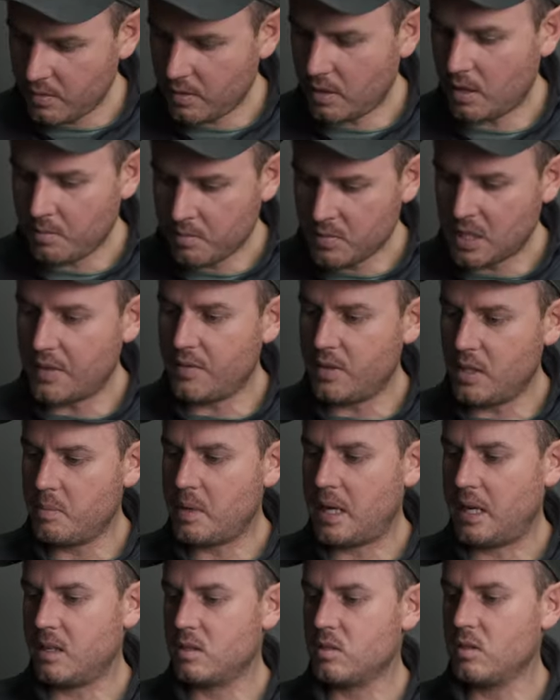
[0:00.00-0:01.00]
I'm giving the
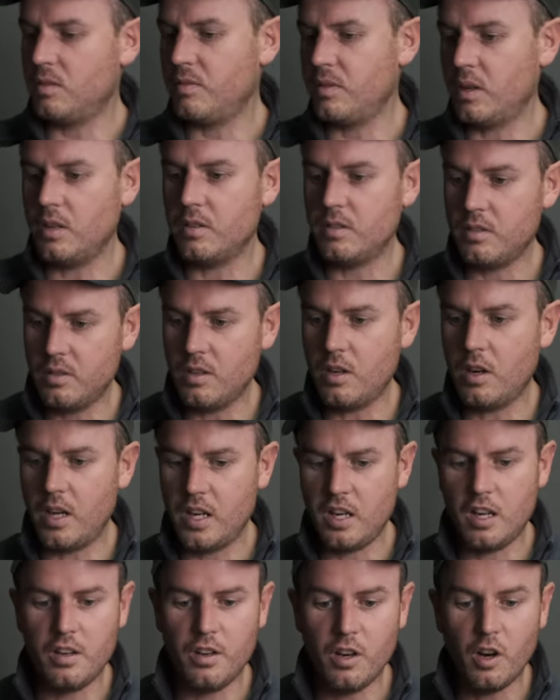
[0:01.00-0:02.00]
bag sort of like
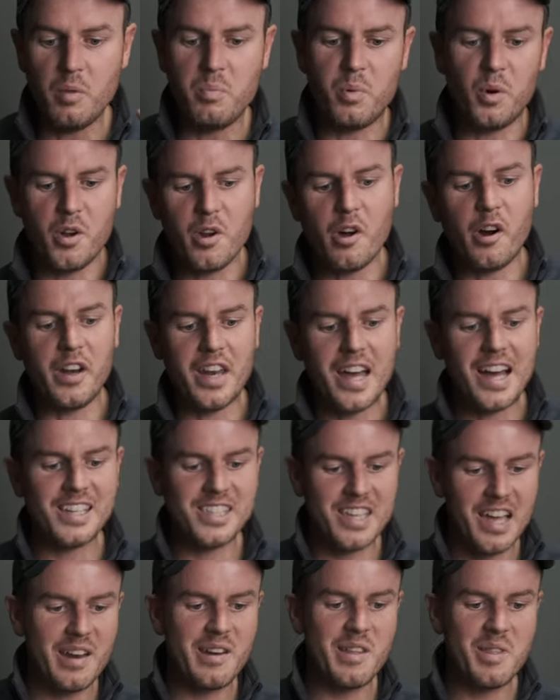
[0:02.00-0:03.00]
9.9 out of
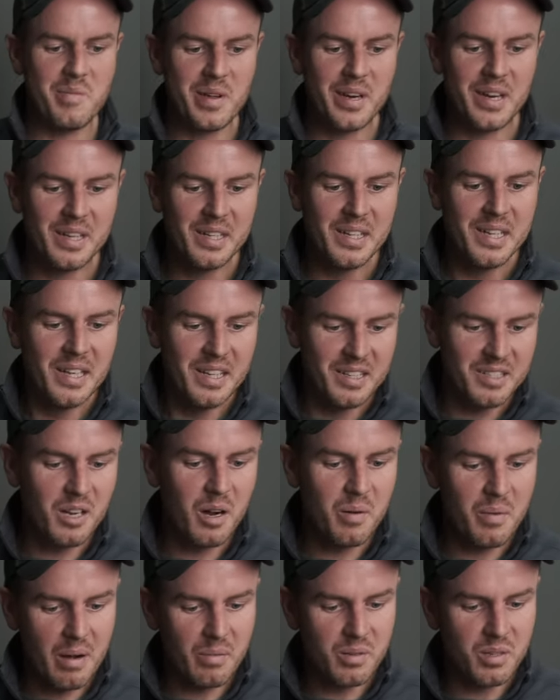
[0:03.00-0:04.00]
10 at the minute,
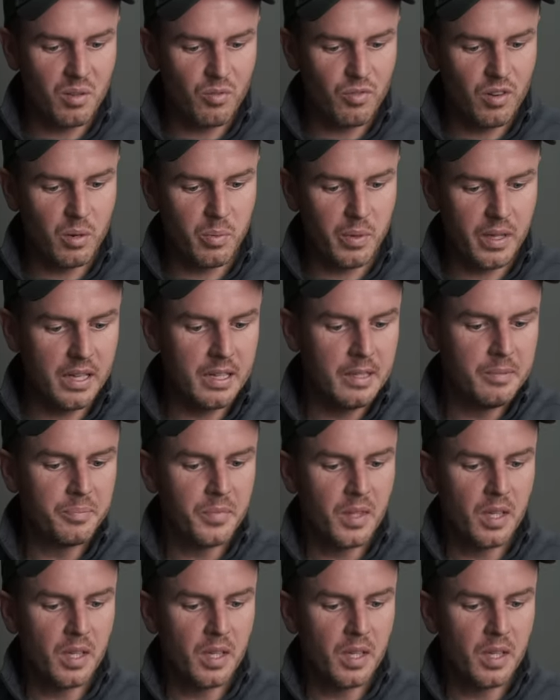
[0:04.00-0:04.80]
so I'm absolutely thrilled with it.